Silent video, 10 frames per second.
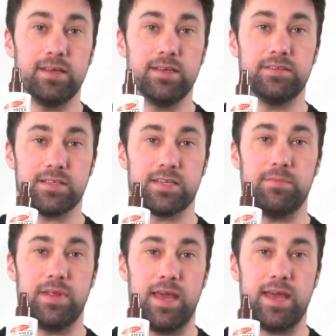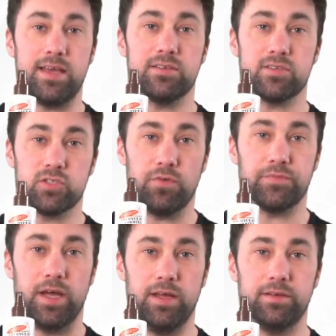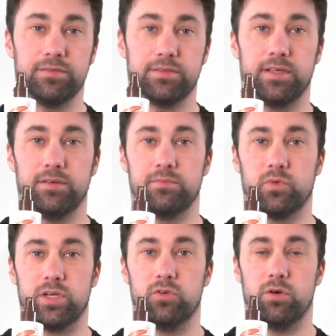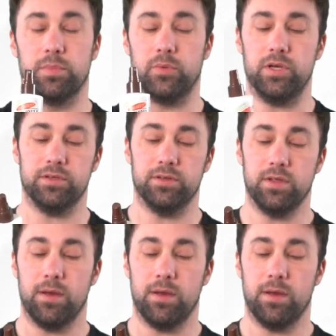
It does keep the hair softer than what it normally would,